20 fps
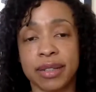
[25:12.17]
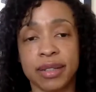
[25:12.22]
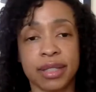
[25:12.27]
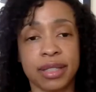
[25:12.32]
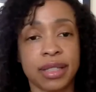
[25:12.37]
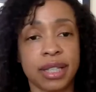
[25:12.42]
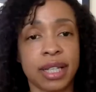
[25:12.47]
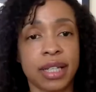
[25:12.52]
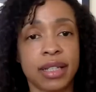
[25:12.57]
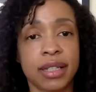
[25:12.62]
It's
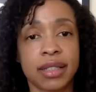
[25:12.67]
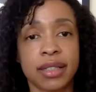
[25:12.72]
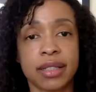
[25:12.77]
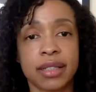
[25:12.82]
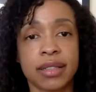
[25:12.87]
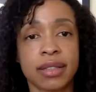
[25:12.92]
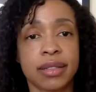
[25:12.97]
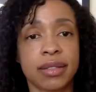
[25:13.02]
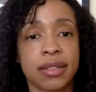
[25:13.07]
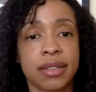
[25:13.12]
like
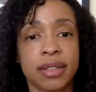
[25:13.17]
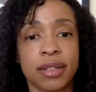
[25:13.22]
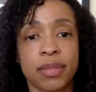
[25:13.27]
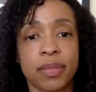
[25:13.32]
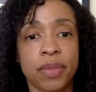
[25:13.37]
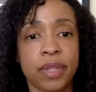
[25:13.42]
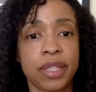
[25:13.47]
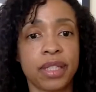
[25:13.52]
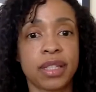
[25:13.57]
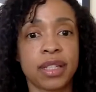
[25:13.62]
a,
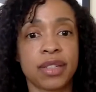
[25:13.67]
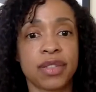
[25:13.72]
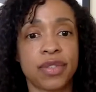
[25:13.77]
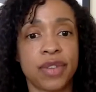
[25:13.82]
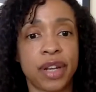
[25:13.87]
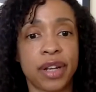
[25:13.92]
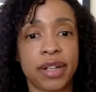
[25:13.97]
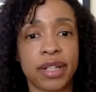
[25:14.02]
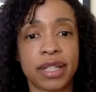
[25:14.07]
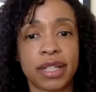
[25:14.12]
princess
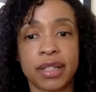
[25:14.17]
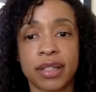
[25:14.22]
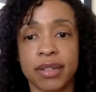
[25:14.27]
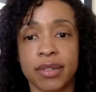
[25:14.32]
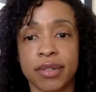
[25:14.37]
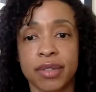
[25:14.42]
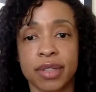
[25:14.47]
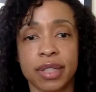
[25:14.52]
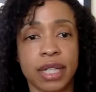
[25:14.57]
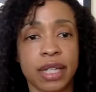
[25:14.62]
fairy tale,
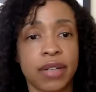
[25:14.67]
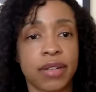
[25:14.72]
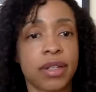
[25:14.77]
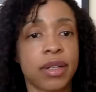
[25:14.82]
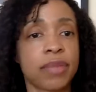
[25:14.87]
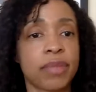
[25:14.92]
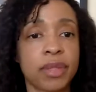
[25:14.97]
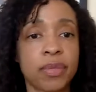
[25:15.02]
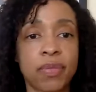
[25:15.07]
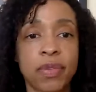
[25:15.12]
and here
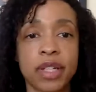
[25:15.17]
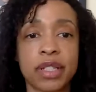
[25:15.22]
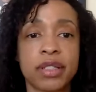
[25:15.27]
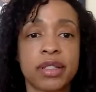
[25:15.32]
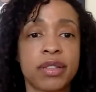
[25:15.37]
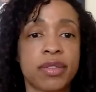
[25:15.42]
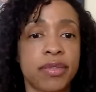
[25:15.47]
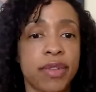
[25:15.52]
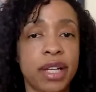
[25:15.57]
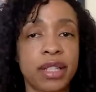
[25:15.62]
comes a prince
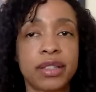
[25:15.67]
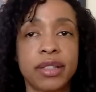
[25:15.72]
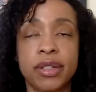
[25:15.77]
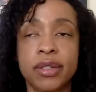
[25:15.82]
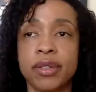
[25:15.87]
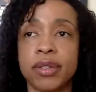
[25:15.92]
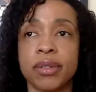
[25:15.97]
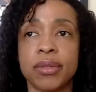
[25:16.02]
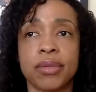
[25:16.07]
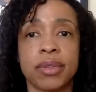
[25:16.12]
to rescue
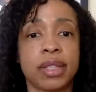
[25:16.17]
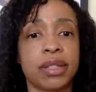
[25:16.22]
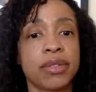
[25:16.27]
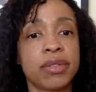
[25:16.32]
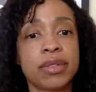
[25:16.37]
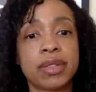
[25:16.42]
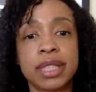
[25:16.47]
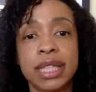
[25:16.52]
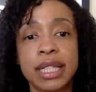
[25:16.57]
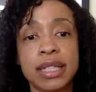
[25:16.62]
you.
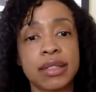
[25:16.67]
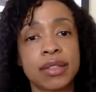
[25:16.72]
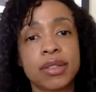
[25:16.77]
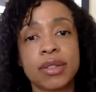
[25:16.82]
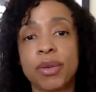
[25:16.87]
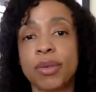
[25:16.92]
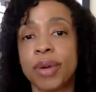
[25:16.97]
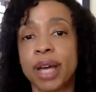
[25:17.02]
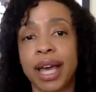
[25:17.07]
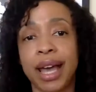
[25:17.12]
Those things
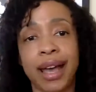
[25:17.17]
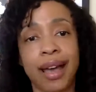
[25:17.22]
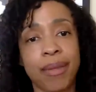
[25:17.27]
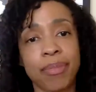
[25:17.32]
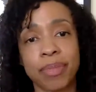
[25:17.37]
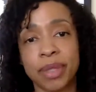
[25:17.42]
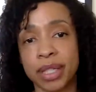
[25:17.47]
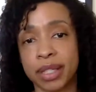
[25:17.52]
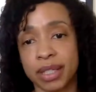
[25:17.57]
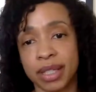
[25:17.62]
don't
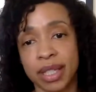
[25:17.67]
happen.